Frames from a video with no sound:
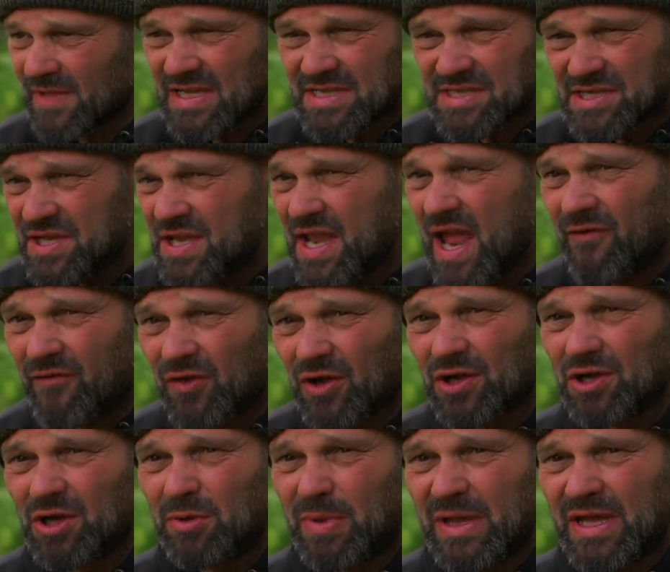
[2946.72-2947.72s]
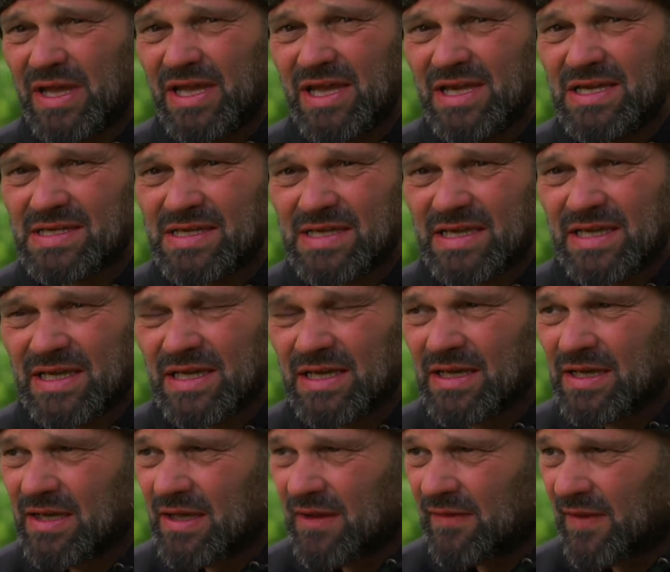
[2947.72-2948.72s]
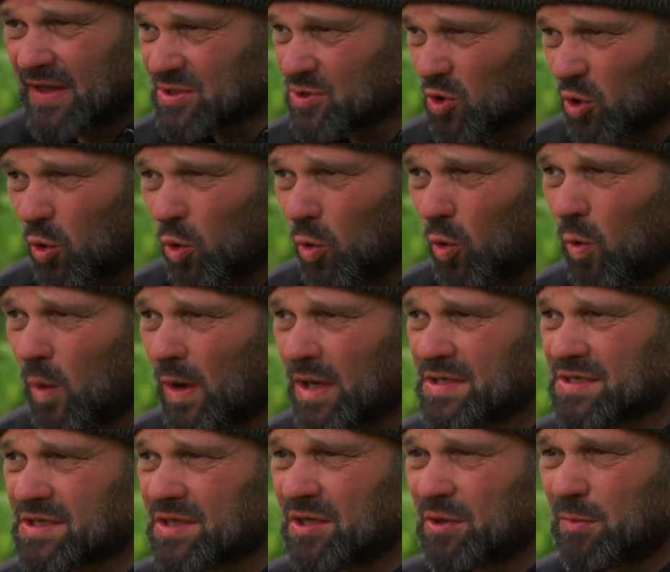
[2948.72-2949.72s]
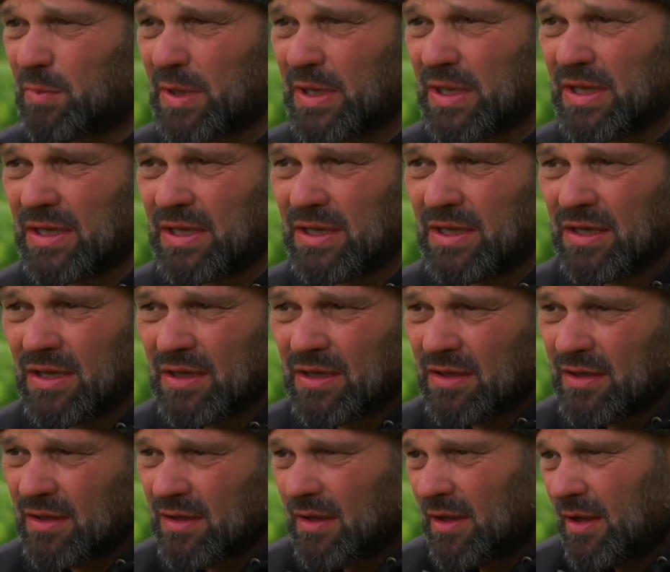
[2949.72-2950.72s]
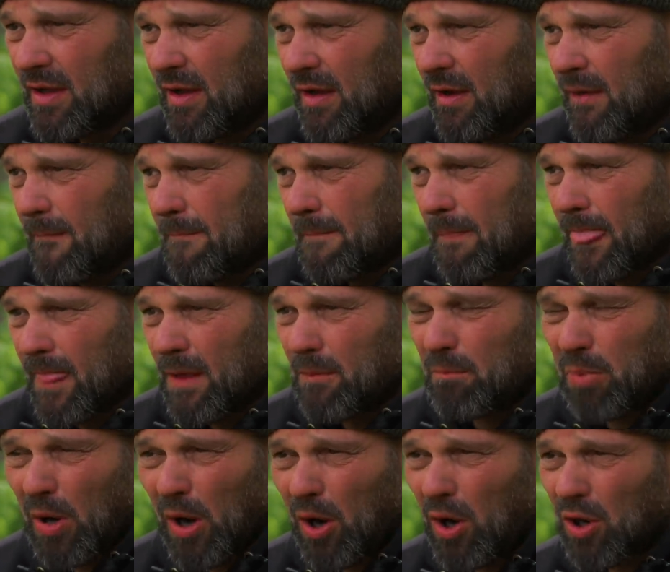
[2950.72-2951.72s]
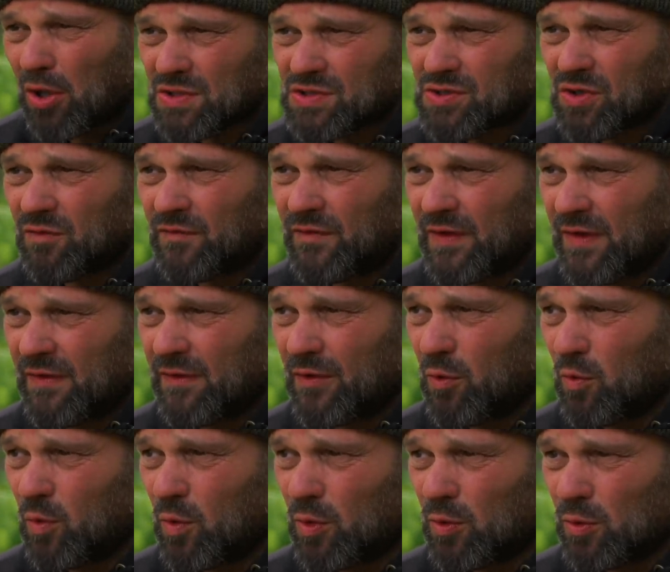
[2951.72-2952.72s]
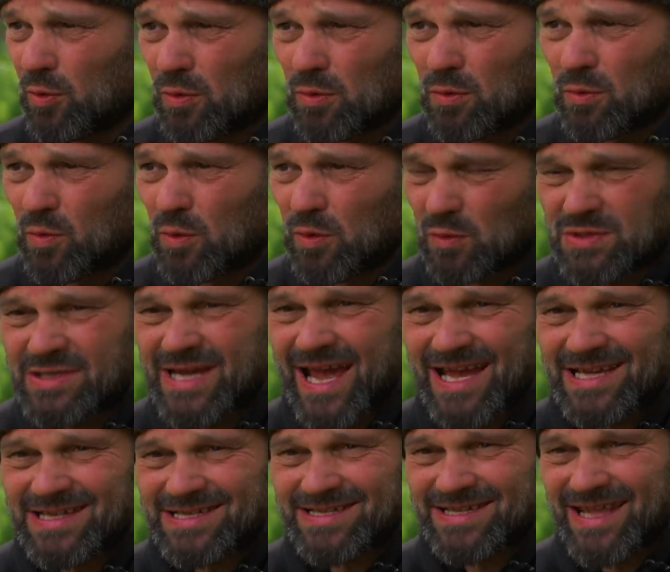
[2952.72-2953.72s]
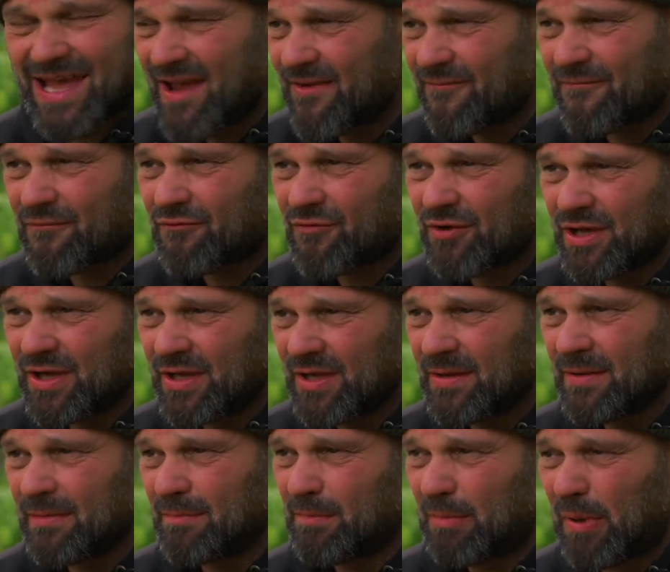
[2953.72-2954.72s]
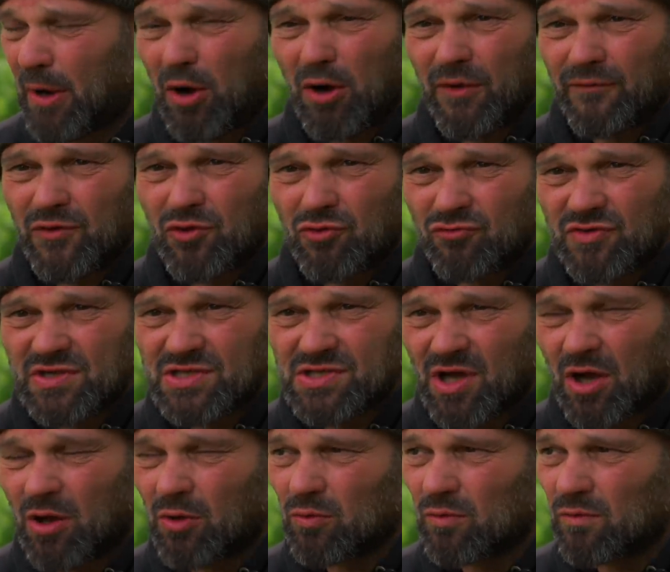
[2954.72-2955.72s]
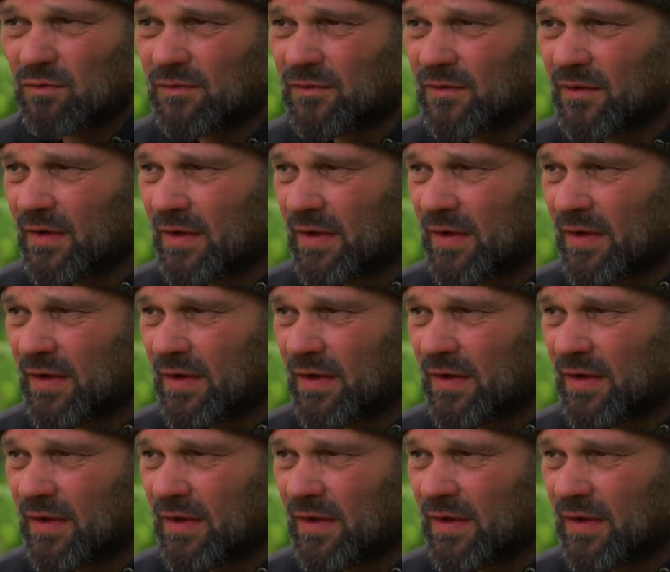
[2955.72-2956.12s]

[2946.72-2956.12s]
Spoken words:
It's never going to be easy. There's always going to be parts of it that will test every part of your resolve.